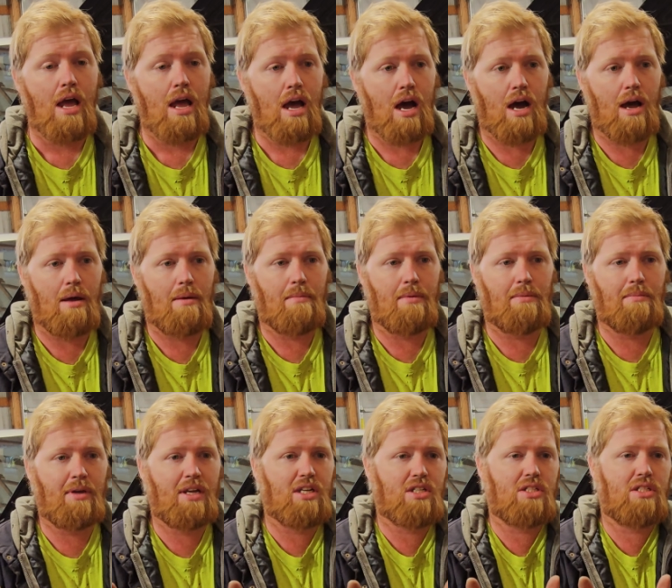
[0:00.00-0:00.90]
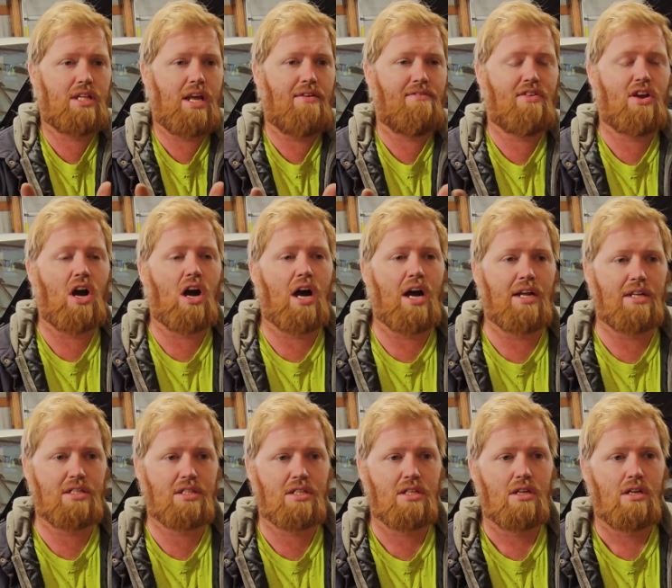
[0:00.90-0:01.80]
and because they've
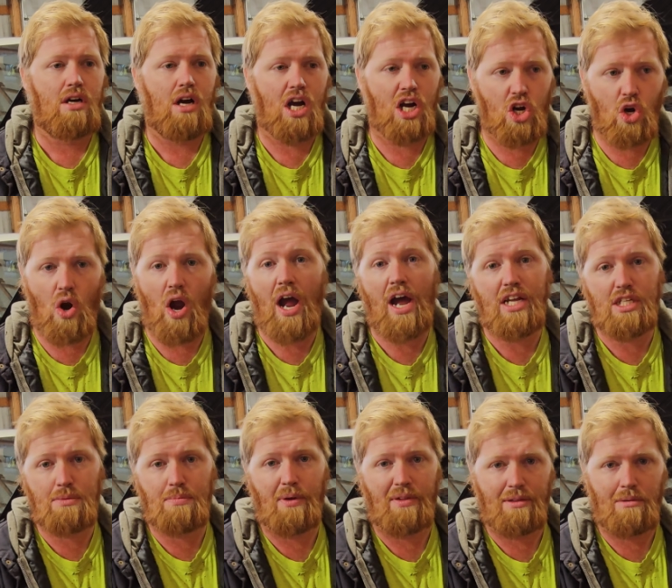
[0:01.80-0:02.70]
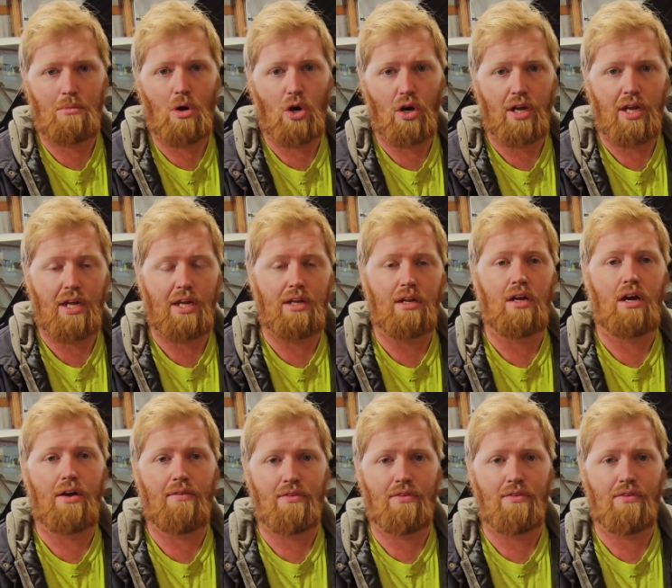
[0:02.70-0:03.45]
got a grasp on the market.